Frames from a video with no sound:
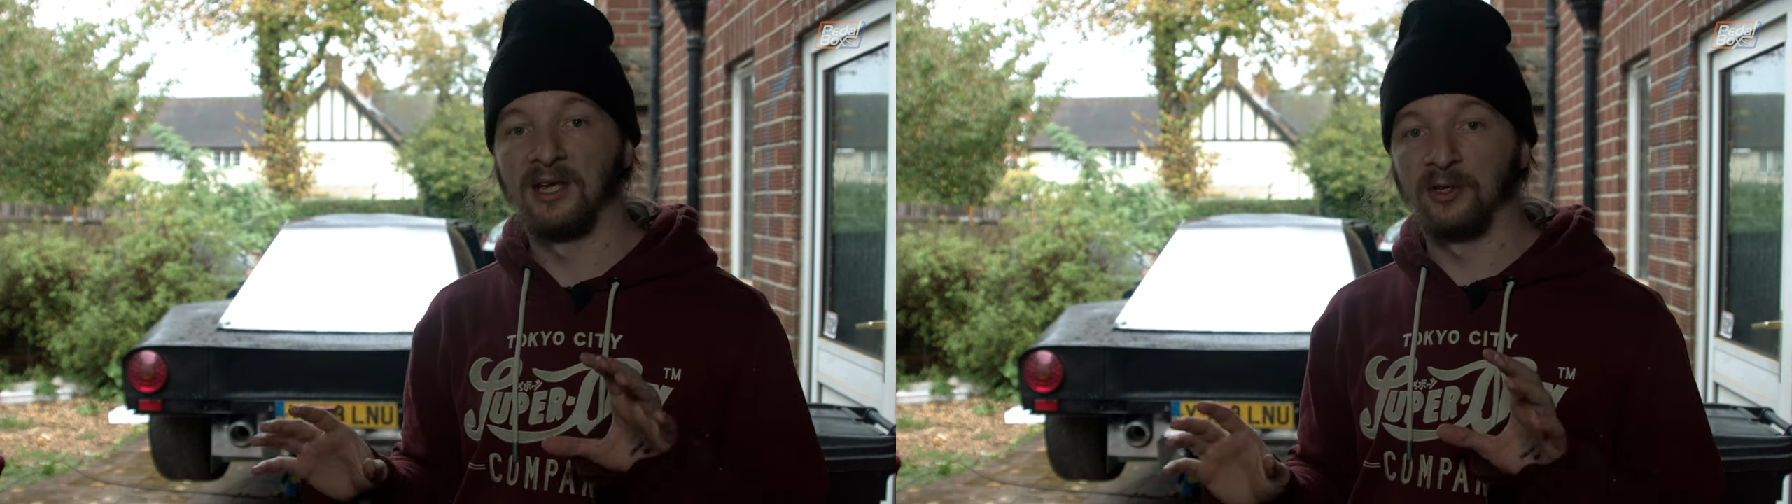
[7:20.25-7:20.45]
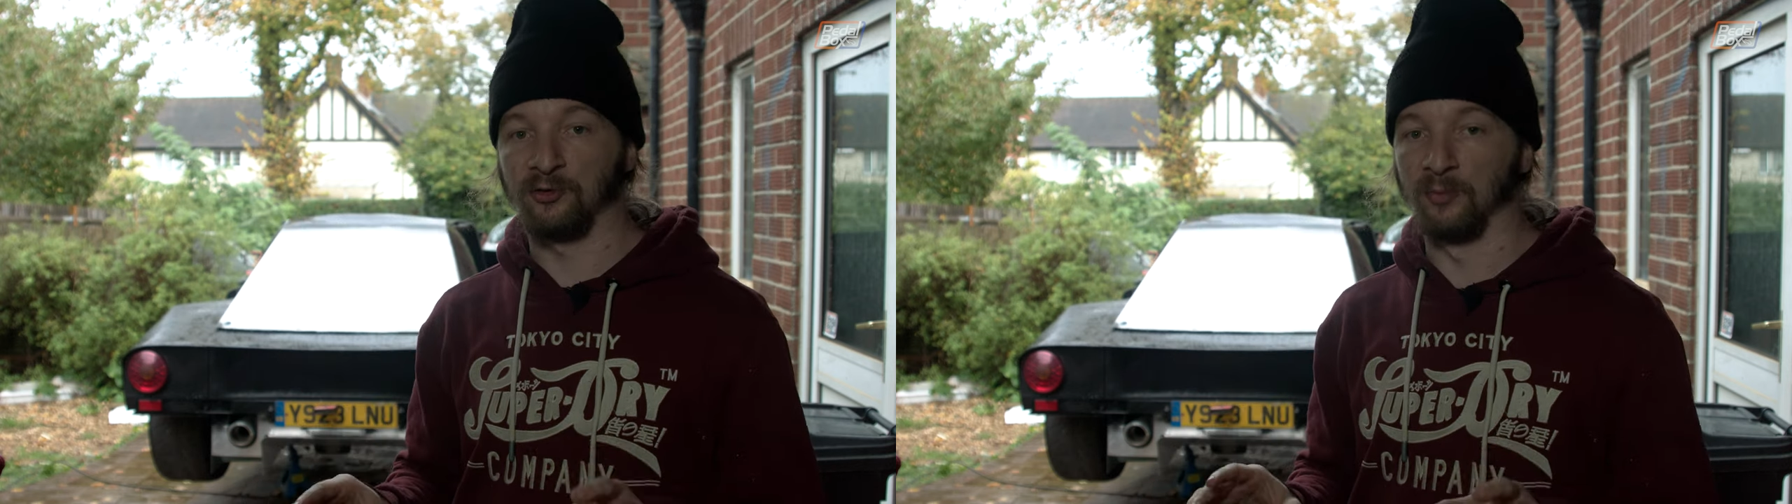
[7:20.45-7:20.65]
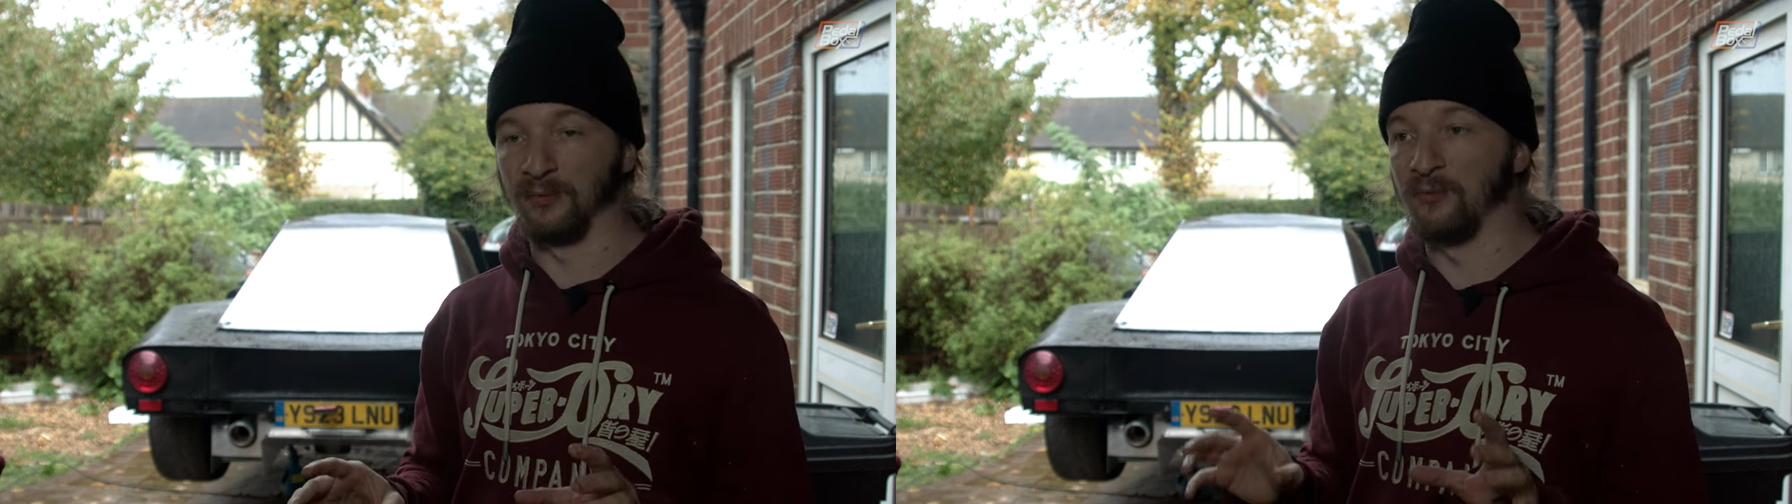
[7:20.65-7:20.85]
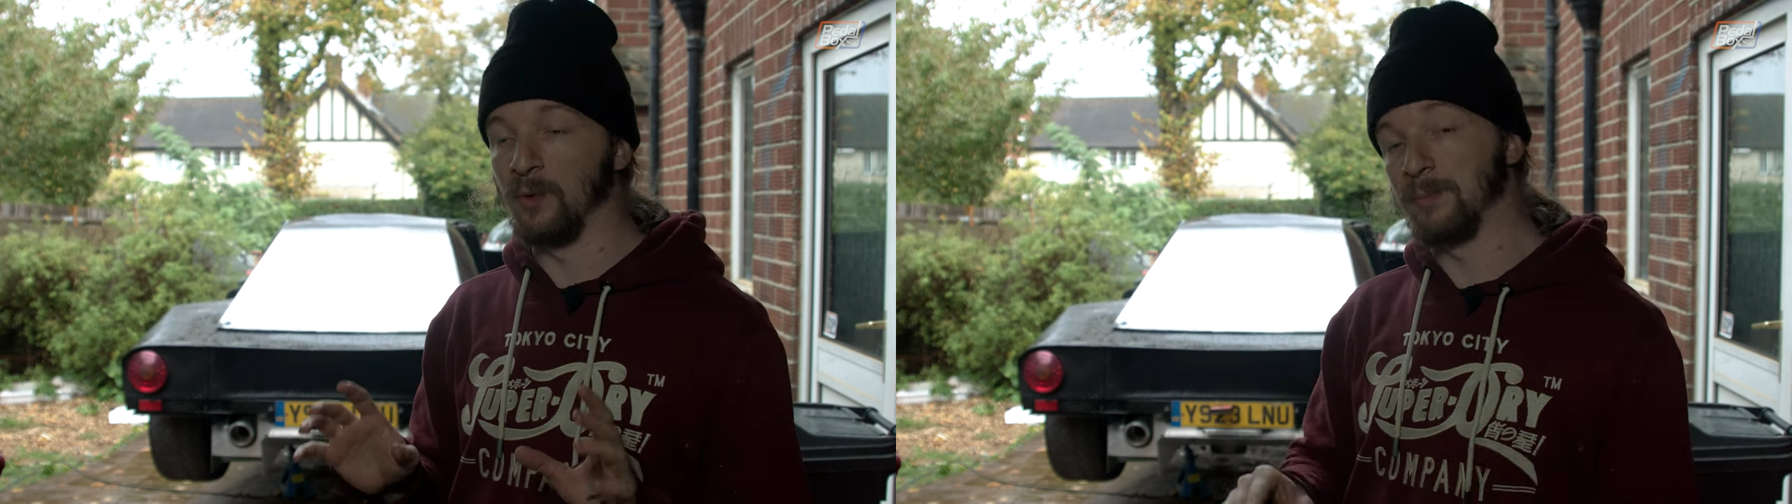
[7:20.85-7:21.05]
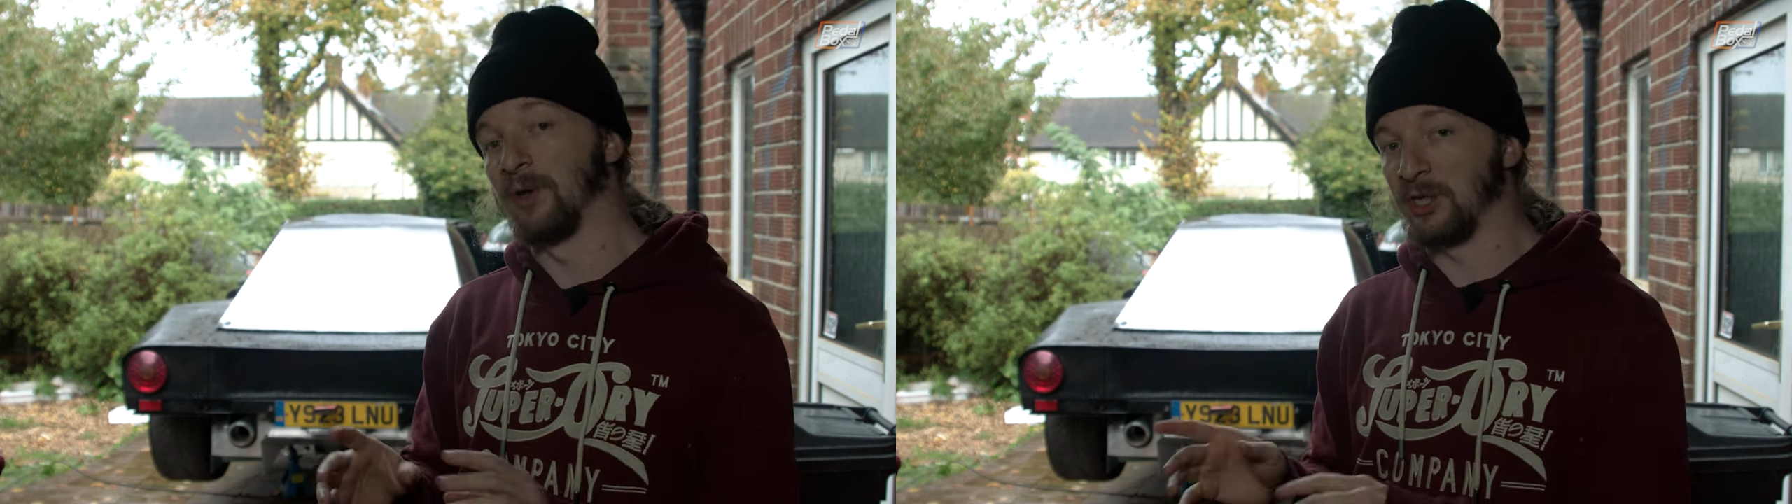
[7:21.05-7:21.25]
So before
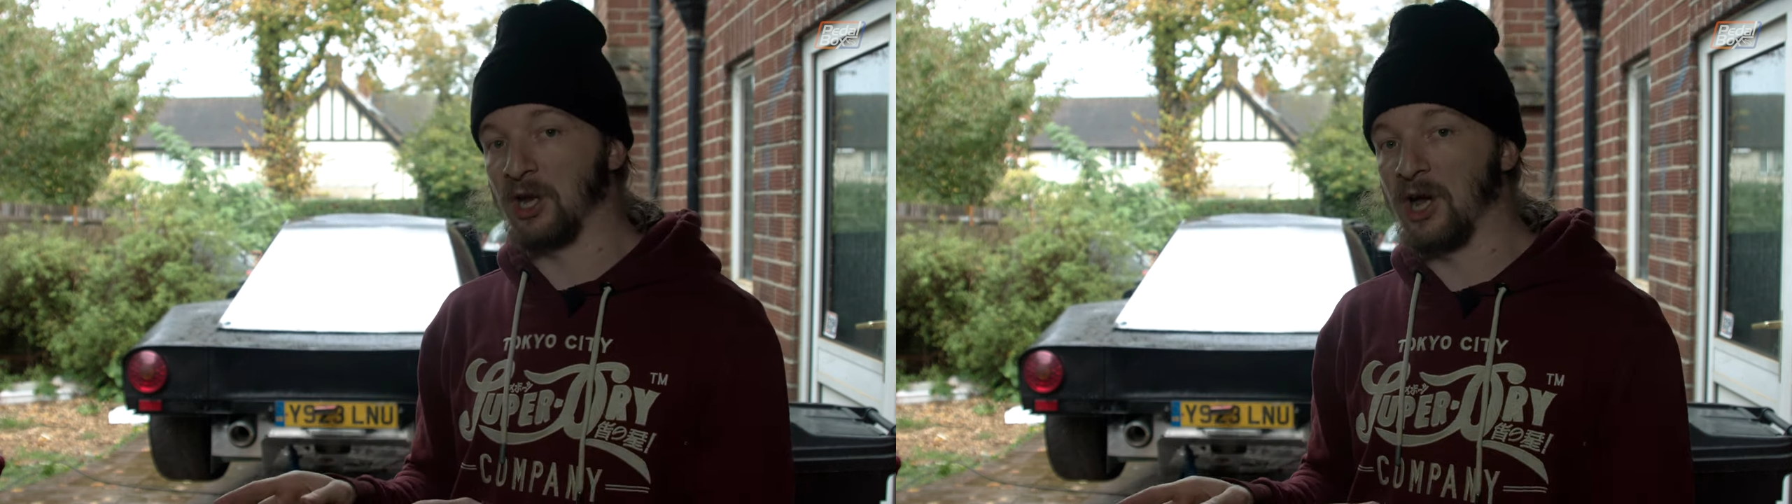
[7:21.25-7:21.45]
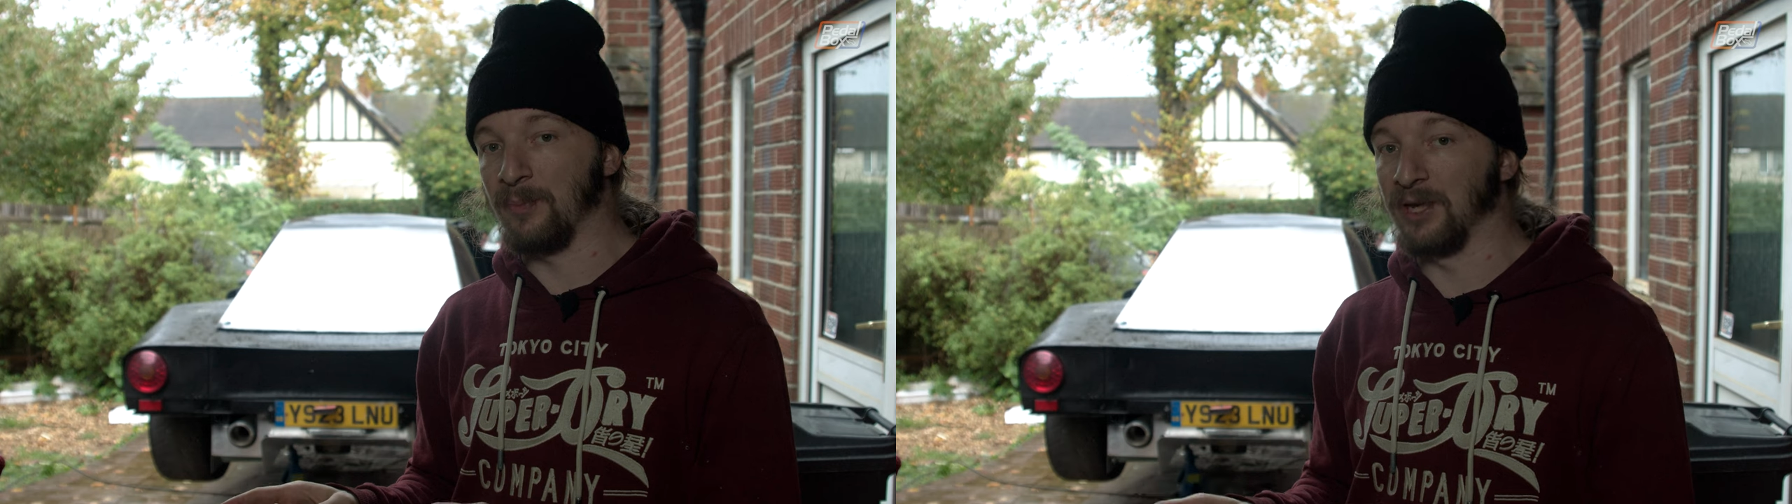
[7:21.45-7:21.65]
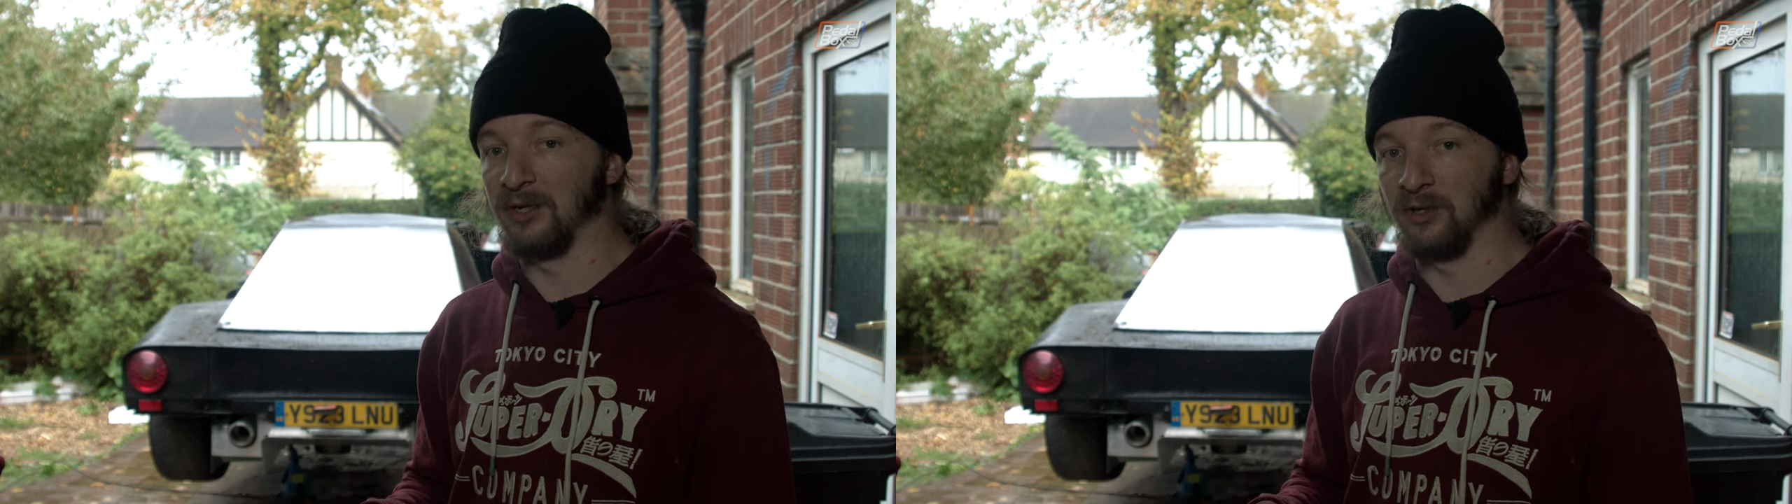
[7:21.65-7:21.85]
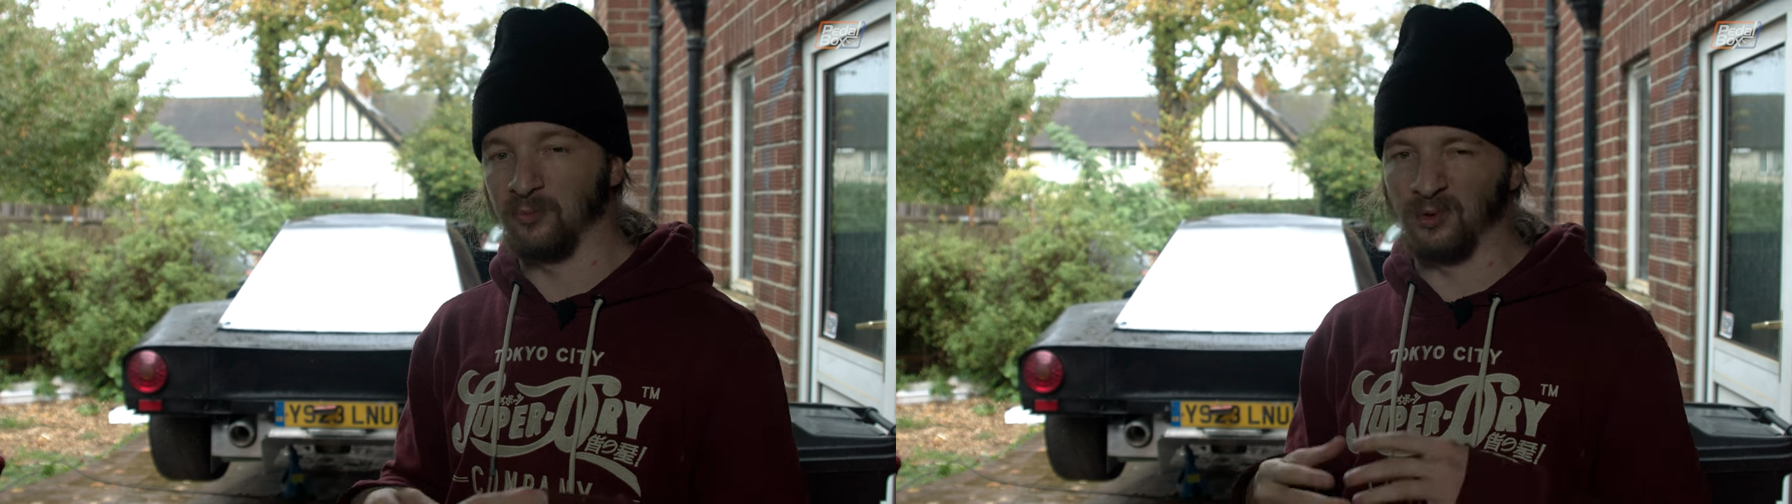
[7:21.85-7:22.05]
we put any carpet in,